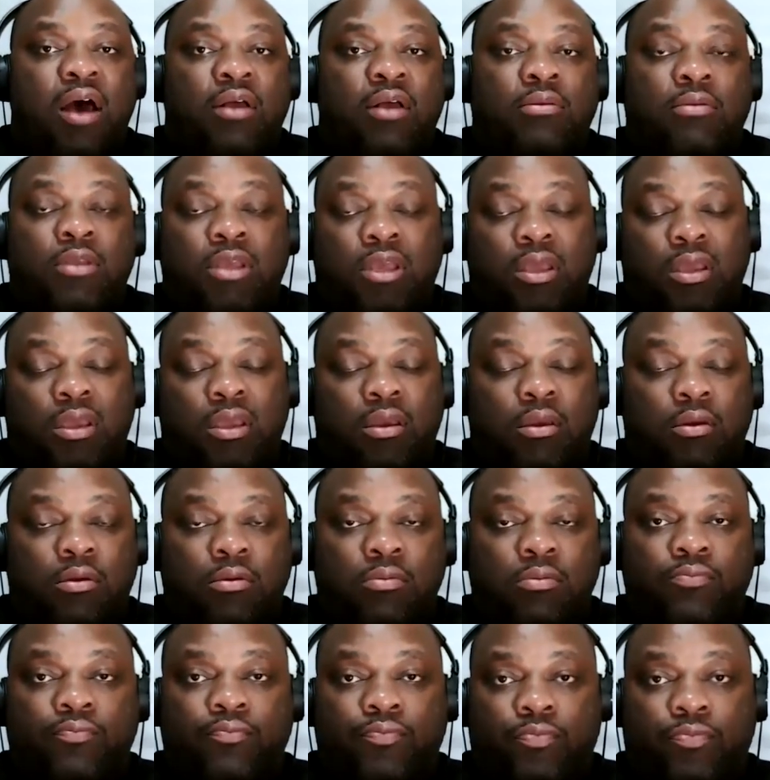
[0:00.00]
the
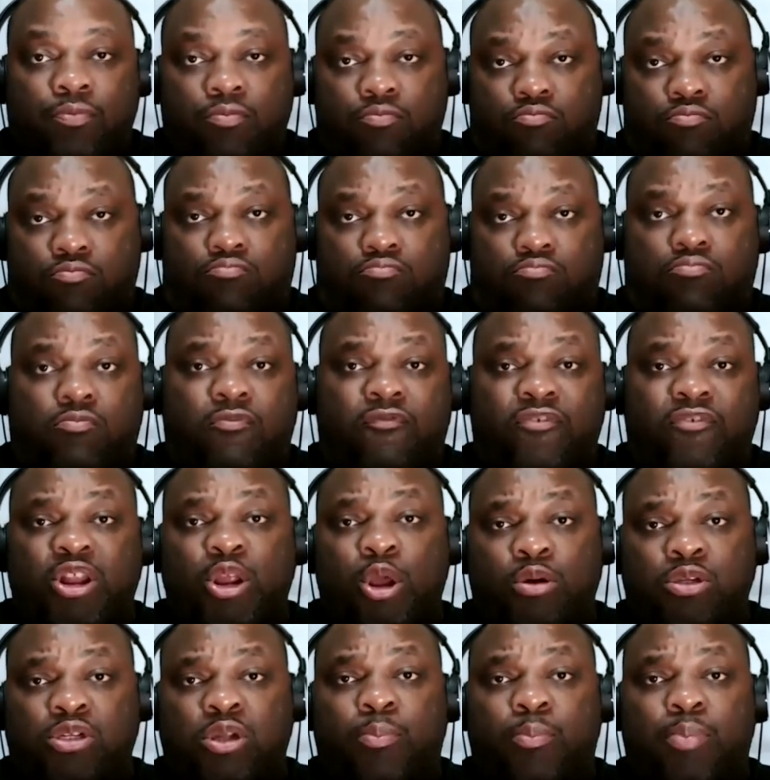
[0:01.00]
videos
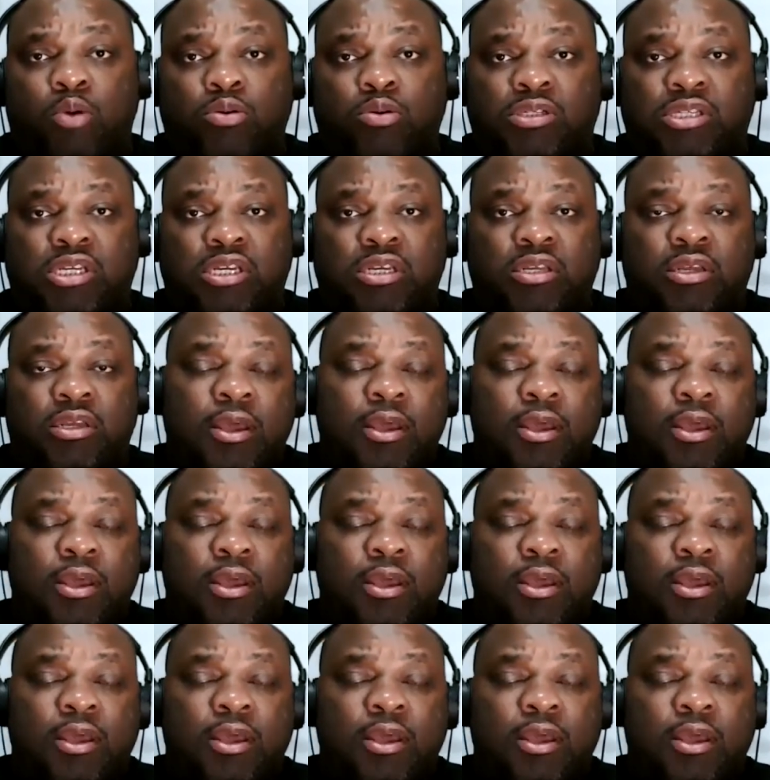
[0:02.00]
are posted.